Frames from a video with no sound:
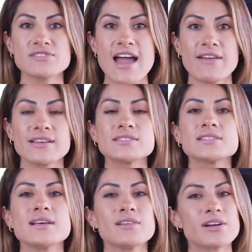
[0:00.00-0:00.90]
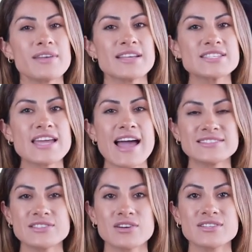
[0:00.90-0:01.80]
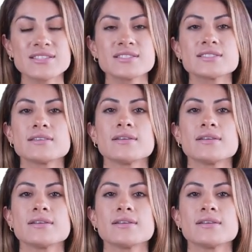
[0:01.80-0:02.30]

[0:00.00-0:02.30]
balance, preventing acidosis,